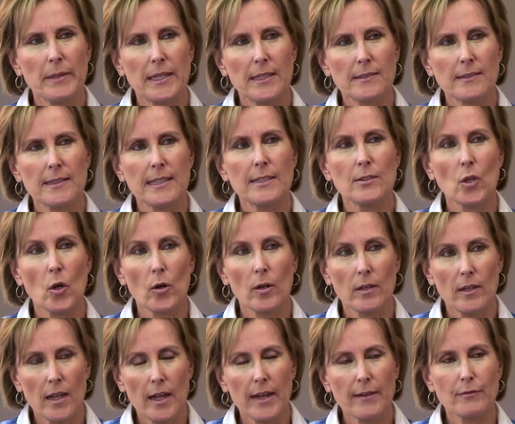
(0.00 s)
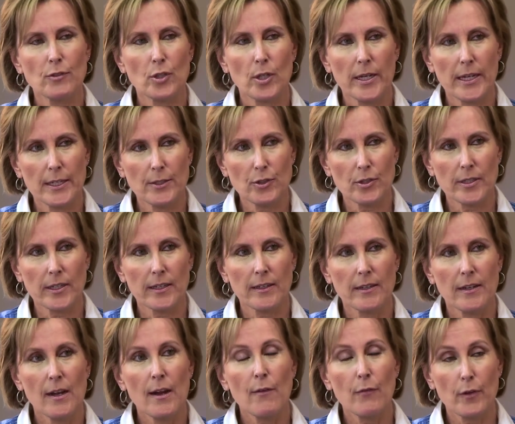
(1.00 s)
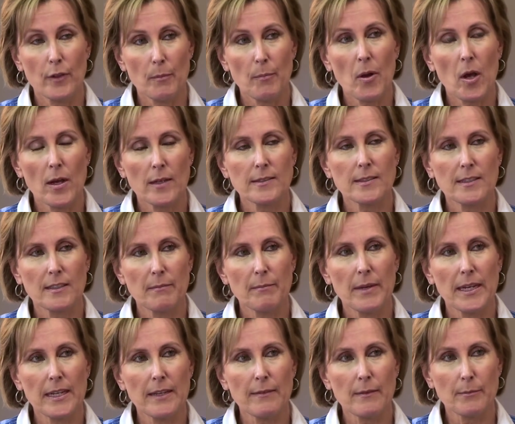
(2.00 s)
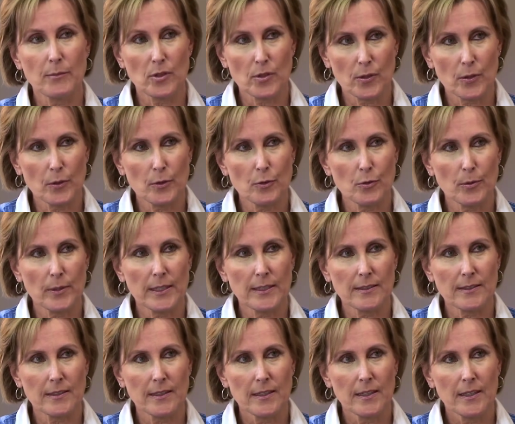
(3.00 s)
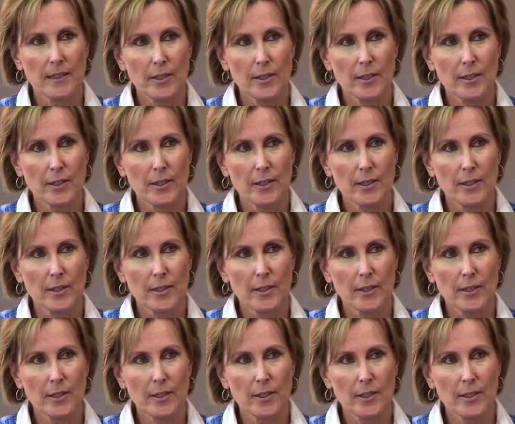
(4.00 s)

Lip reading: Because these are life-changing for the positive, many of them surgeries.